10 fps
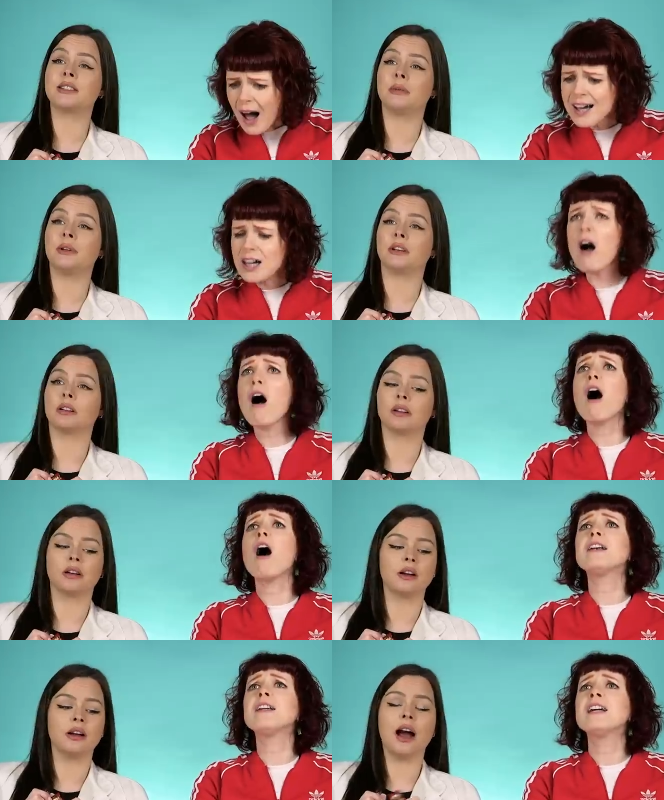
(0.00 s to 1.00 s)
Speaker 1: Hang
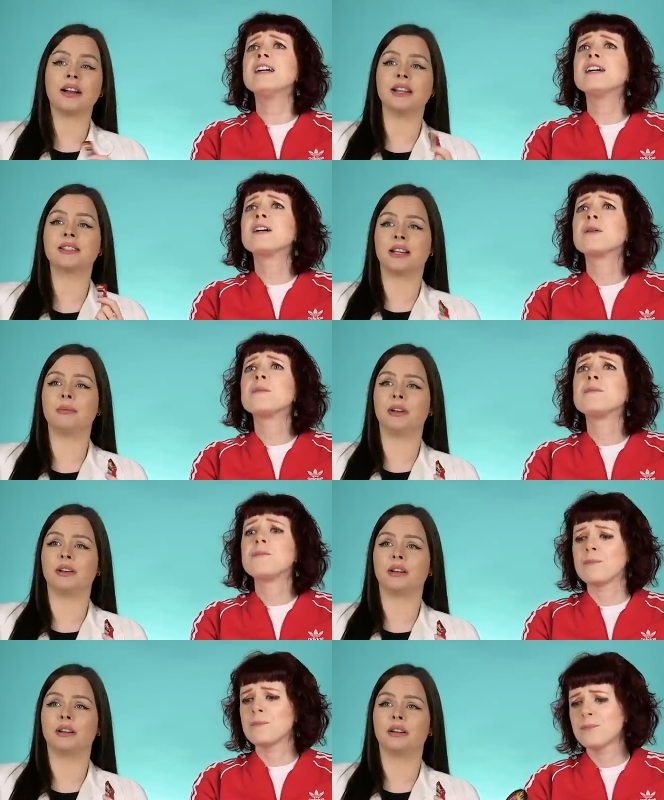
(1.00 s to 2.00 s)
on. Are these
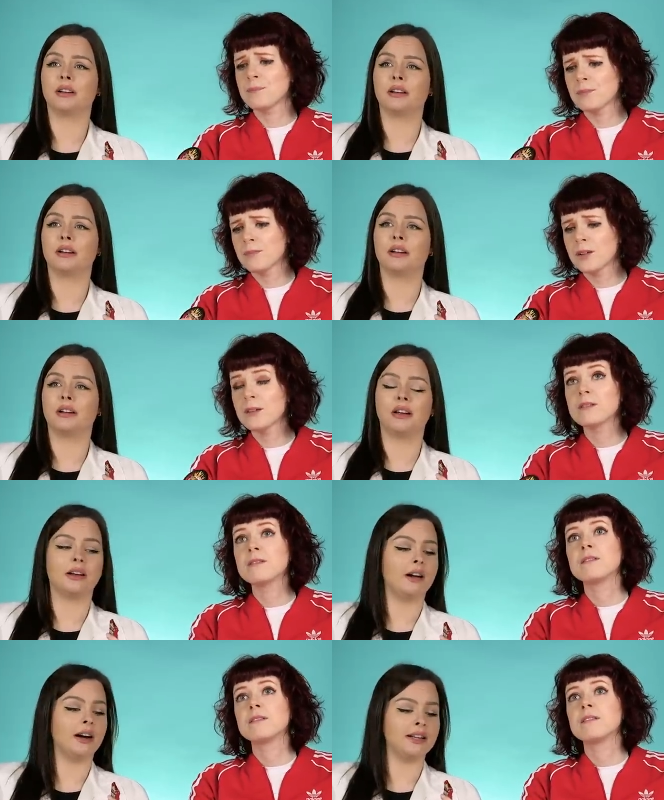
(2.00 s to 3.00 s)
cinnamon?
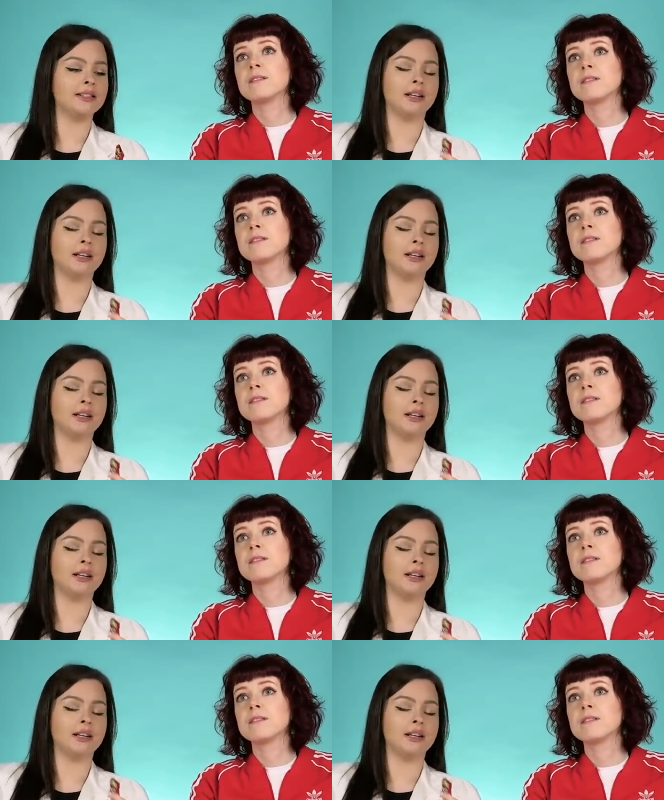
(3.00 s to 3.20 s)
Are these